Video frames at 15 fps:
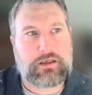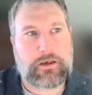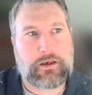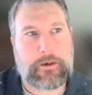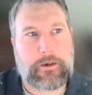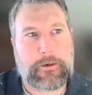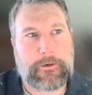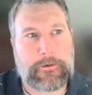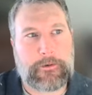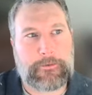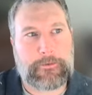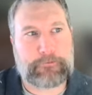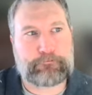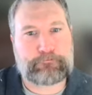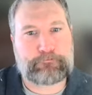
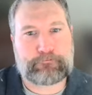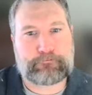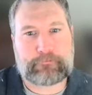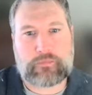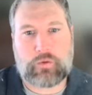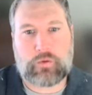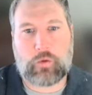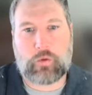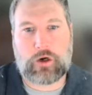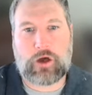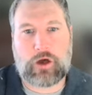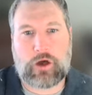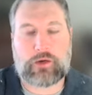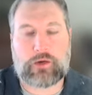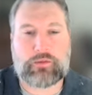work
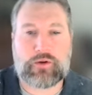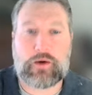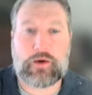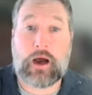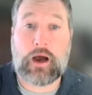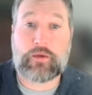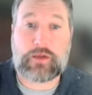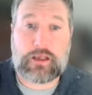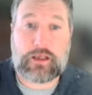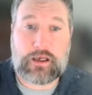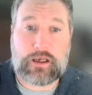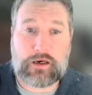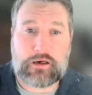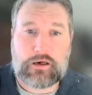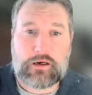on them throughout the
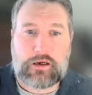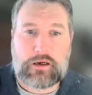year.